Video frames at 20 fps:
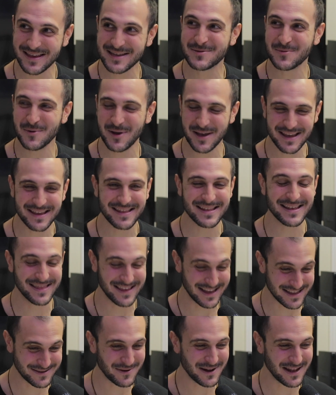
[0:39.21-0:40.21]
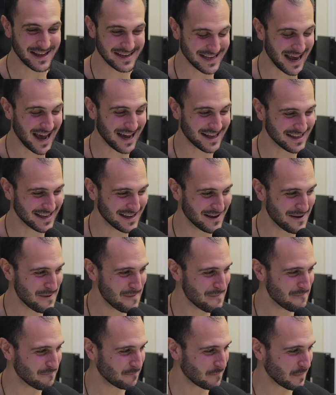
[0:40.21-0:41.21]
This week, that's what exactly.
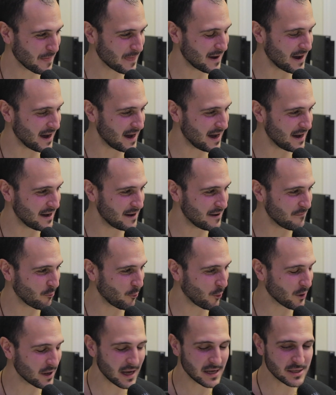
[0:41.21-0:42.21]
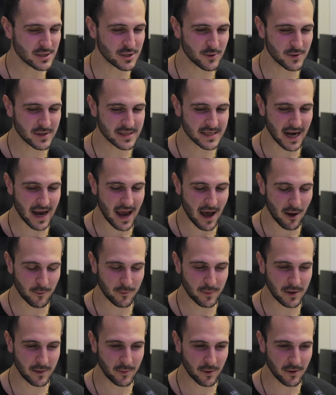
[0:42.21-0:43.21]
What I do is I
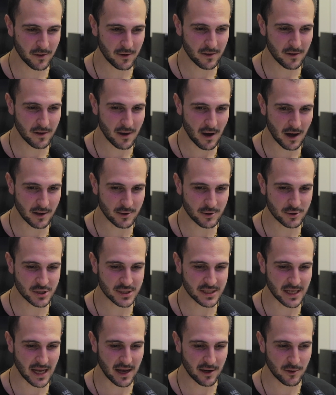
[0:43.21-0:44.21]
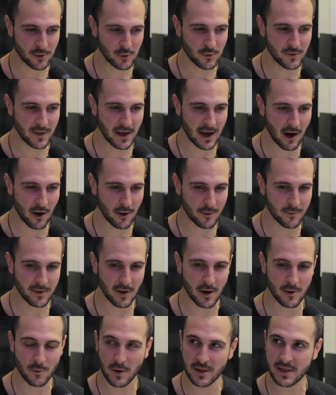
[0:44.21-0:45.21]
help people understand who they are
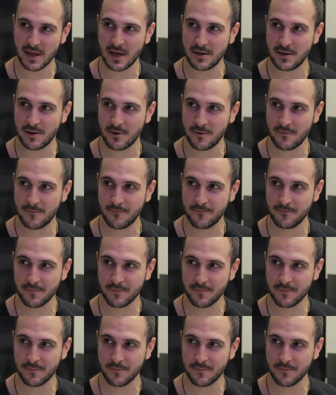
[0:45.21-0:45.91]
beyond what they do.